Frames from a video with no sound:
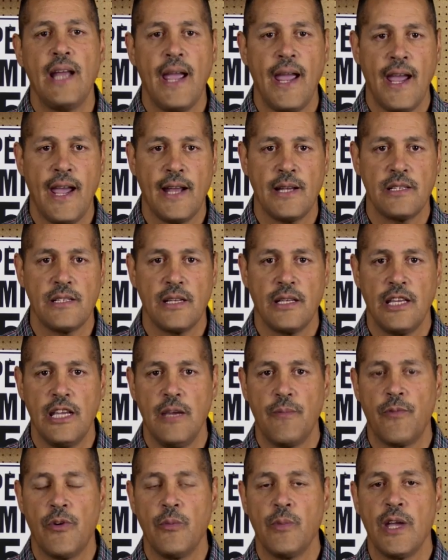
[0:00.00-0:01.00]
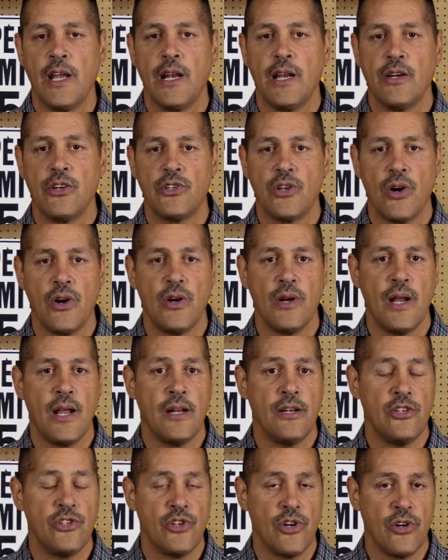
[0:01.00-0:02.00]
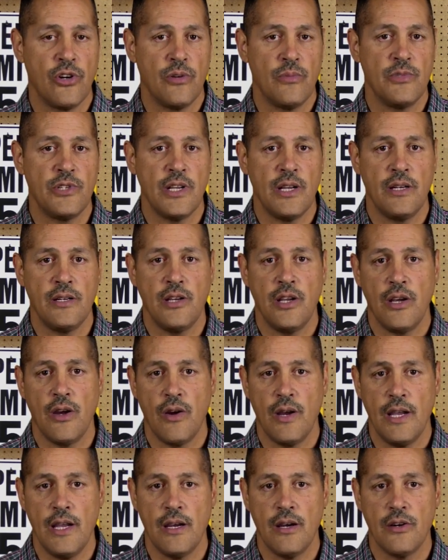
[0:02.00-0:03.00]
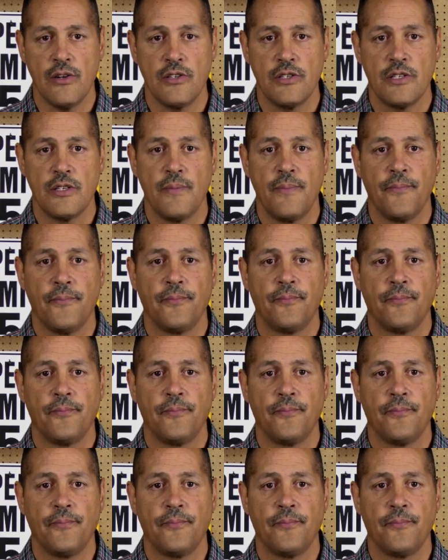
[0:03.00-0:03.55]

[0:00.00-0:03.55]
hands to keep from getting dirt and germs into your ears.